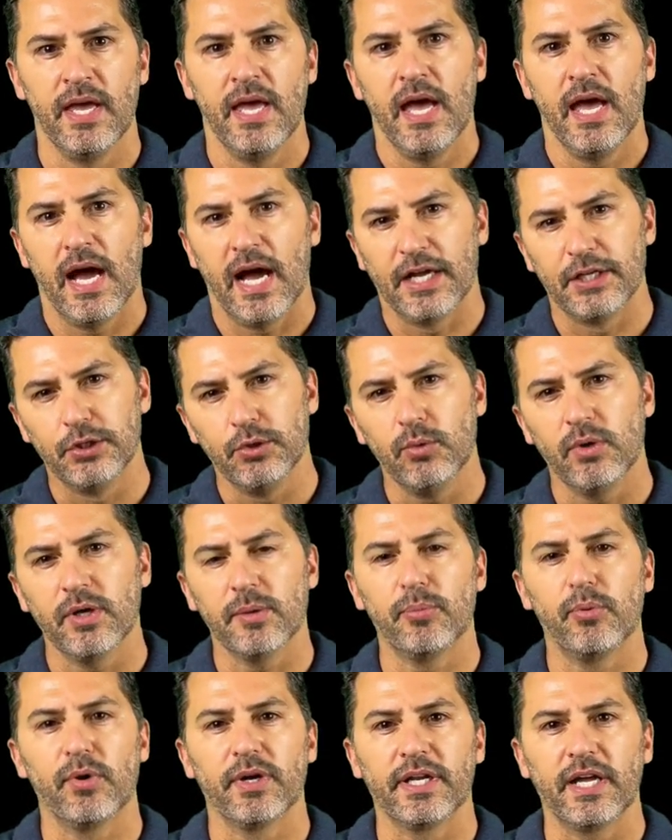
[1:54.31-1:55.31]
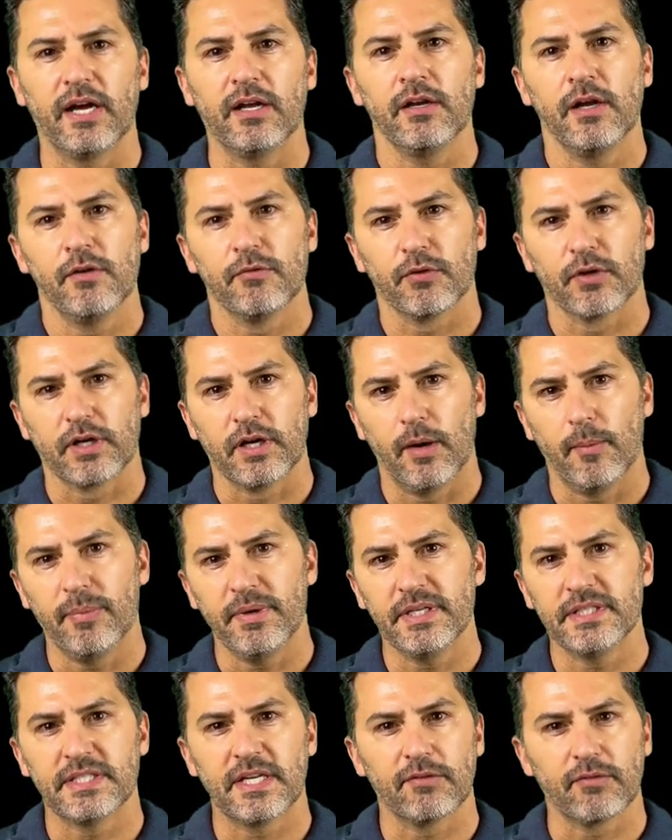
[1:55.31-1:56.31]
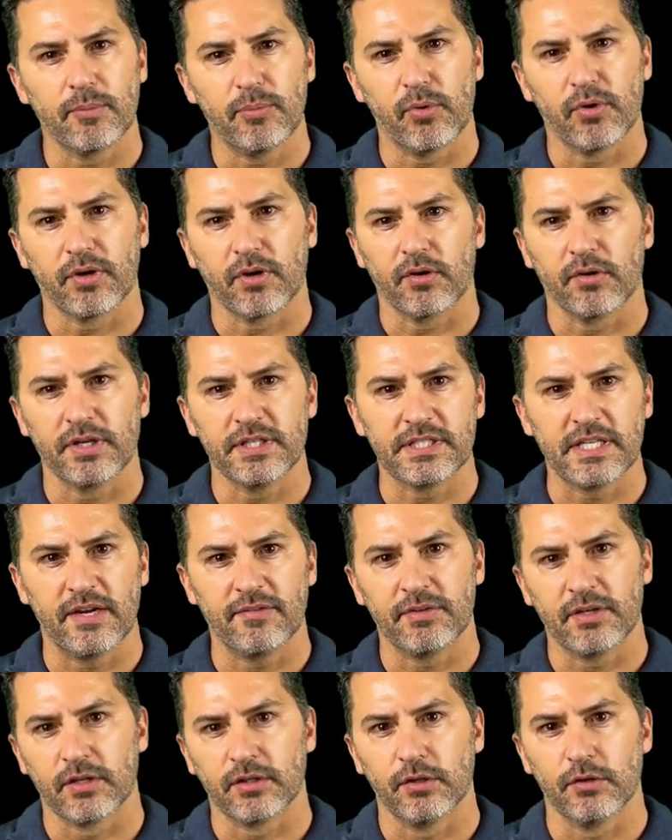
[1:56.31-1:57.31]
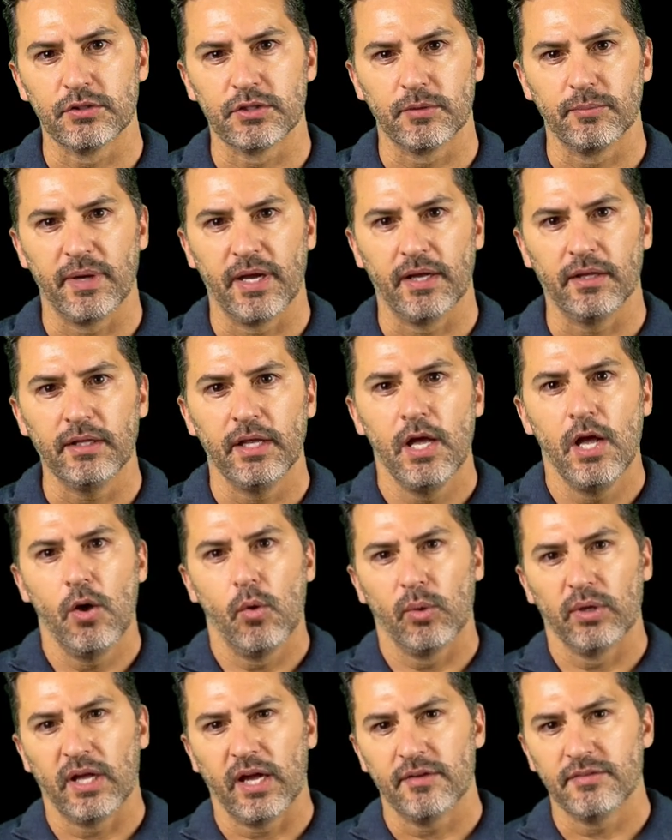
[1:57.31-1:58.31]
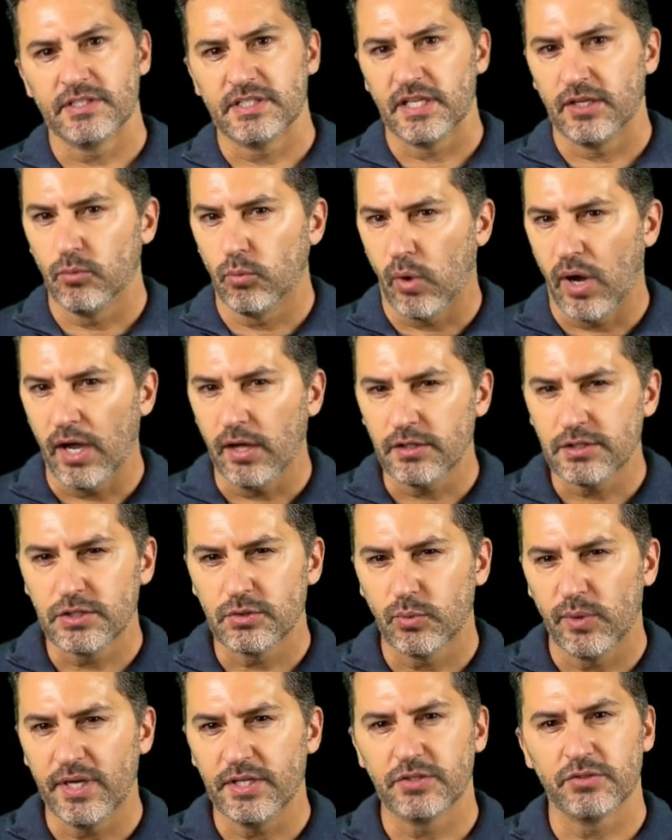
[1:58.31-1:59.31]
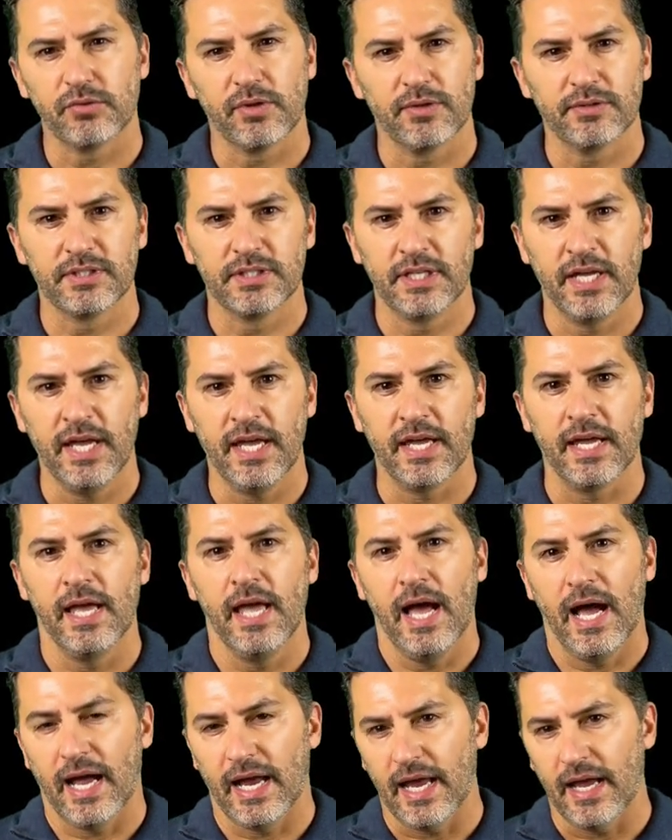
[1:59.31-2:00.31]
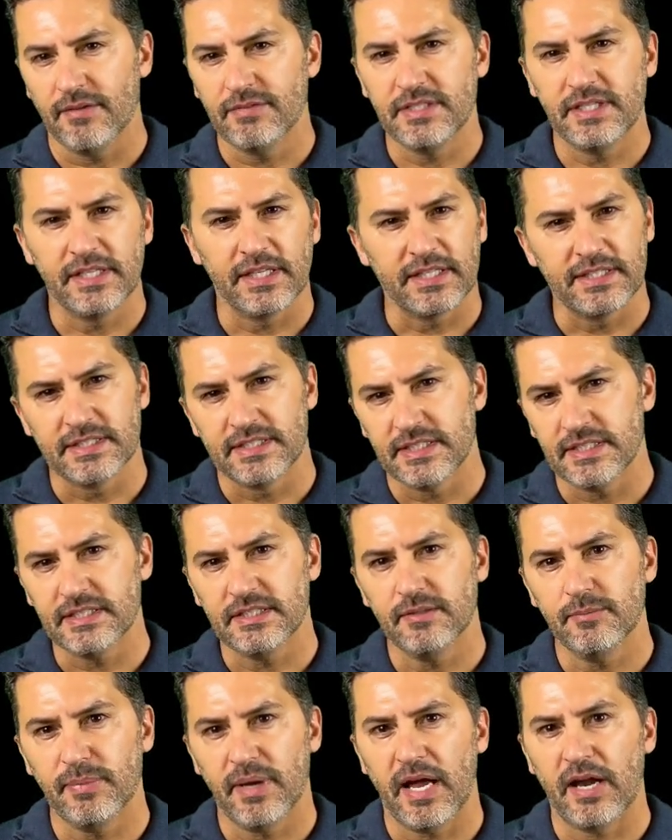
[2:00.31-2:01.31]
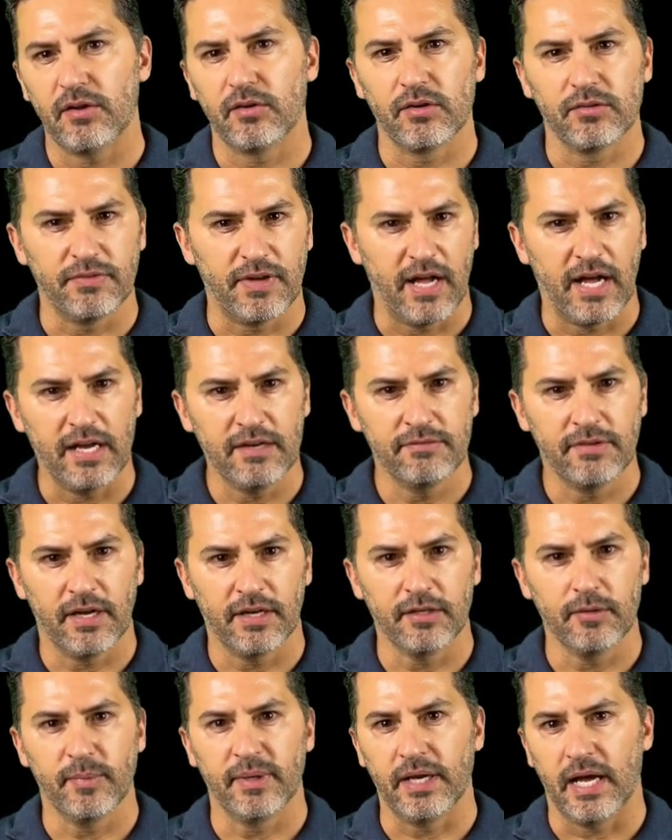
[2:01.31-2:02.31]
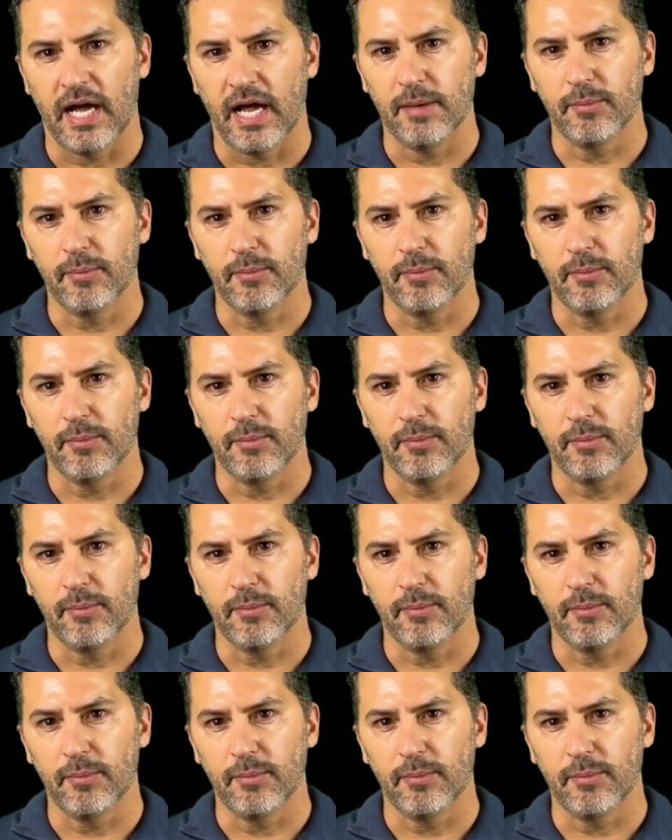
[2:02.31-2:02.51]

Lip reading: I do want to point out, for companies that report earnings after the closing bell, while I have seen wild swings throughout the day, I have seen a consistent pattern of high volume and high